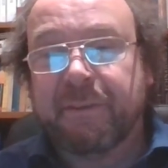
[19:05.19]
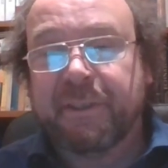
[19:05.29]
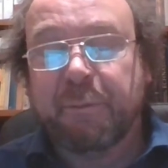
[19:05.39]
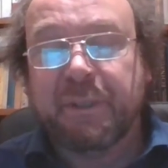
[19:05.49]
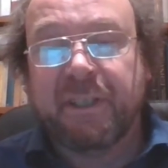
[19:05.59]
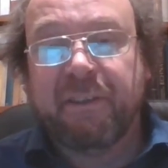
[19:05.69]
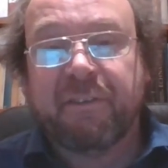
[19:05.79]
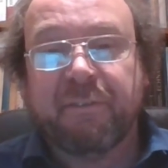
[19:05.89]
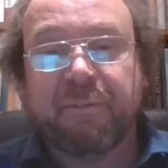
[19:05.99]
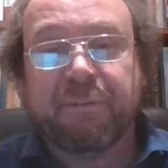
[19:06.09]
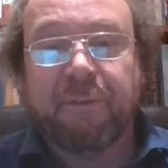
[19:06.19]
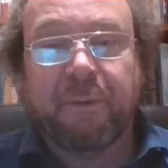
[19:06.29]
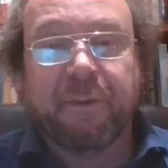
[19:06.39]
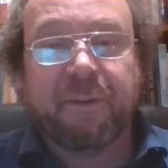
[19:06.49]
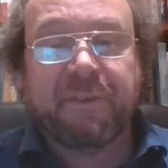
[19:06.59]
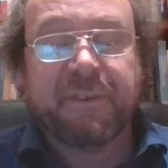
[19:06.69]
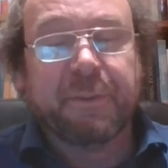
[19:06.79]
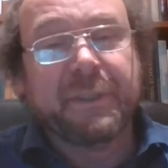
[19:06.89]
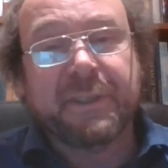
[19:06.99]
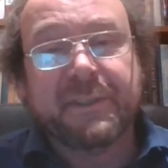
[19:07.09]
recommendation for
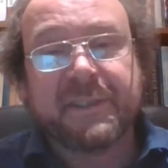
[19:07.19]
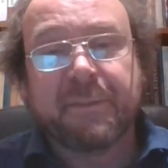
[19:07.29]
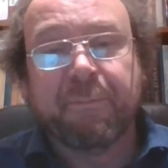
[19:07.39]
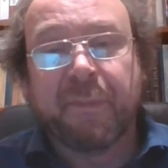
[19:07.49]
students.